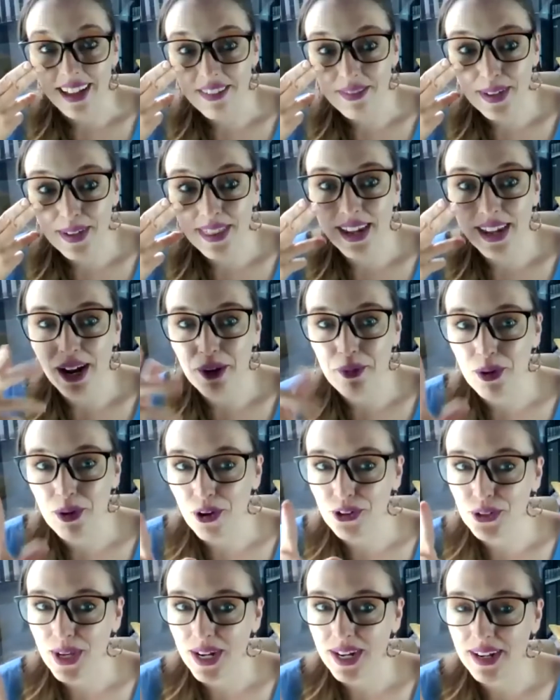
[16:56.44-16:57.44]
But then I would
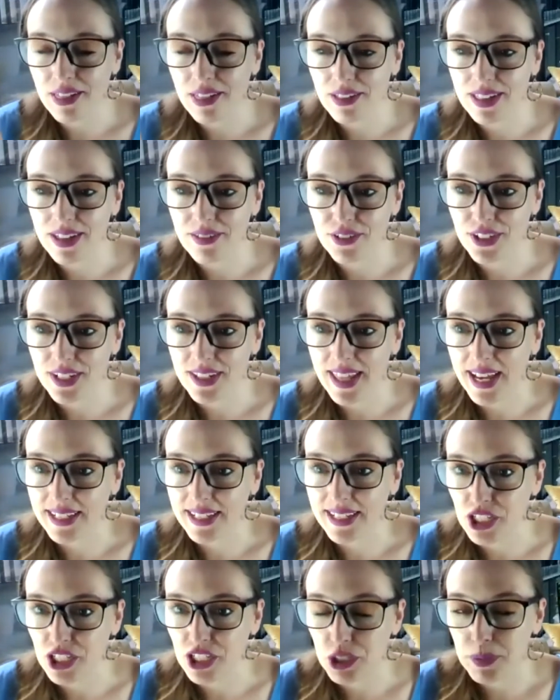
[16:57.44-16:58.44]
also add another level to that,
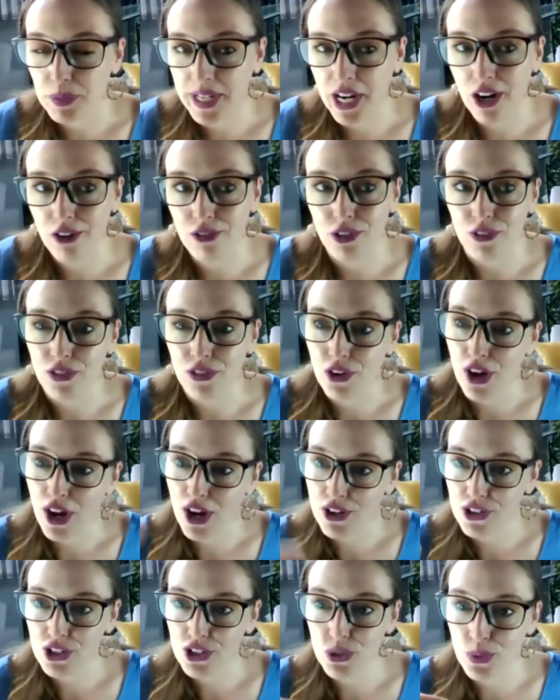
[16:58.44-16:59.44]
is that you have to be careful. If they're
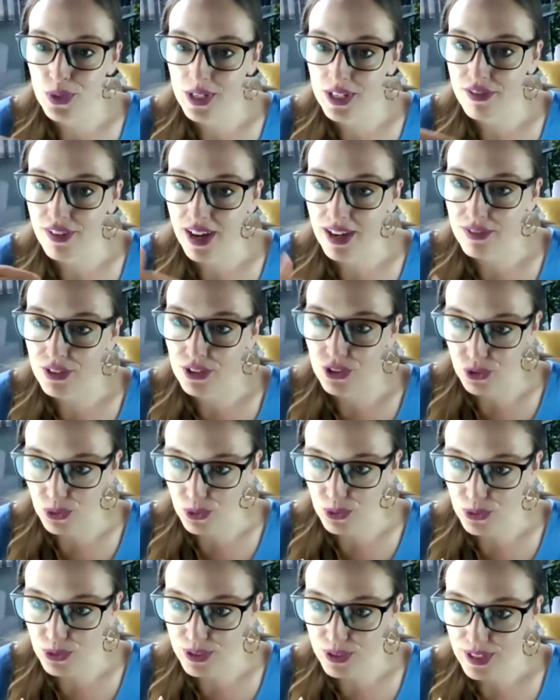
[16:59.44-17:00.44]
under 25 years
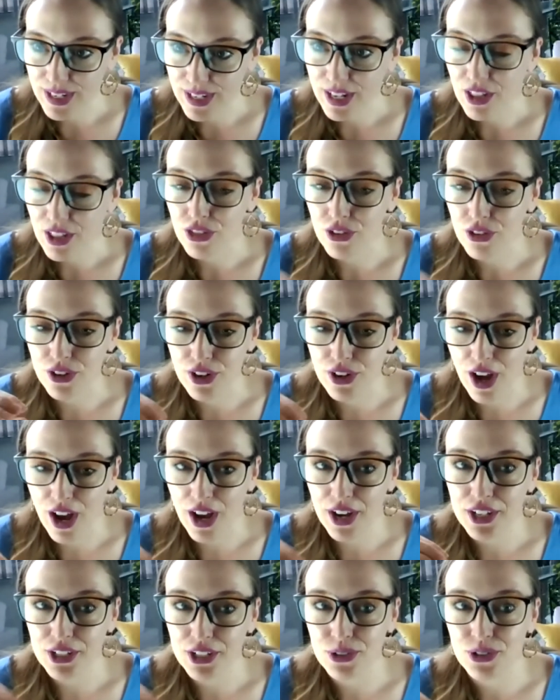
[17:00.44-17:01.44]
old, they're
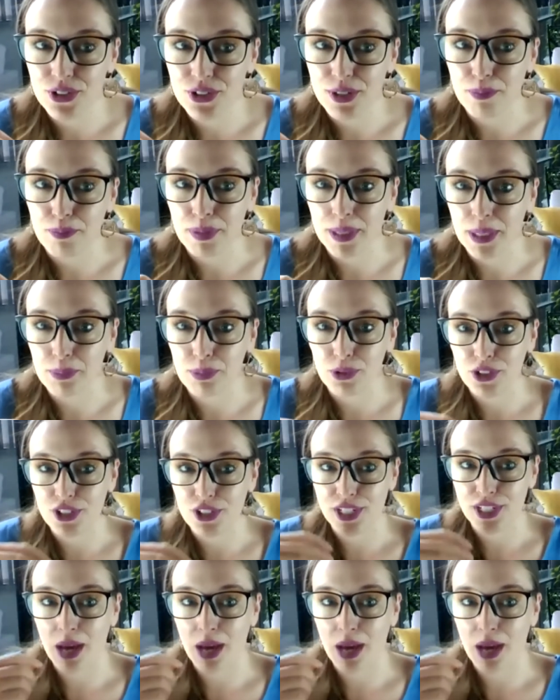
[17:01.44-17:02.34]
not used to people just